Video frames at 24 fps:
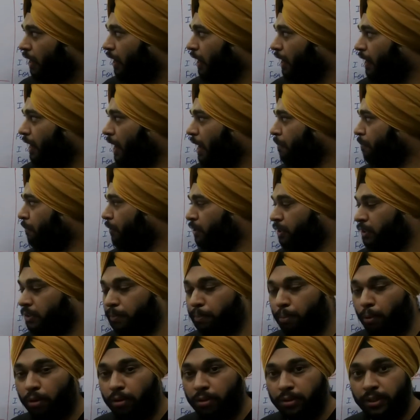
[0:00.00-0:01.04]
and I must
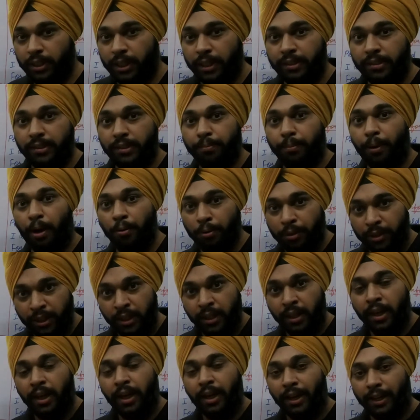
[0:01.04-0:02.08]
apologize about
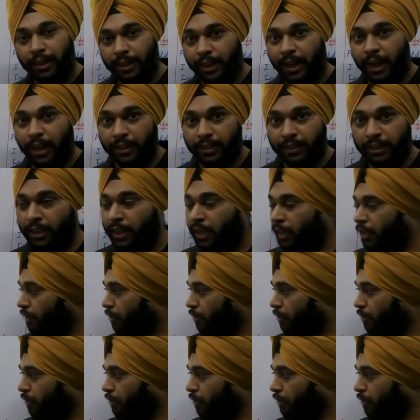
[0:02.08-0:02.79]
dash.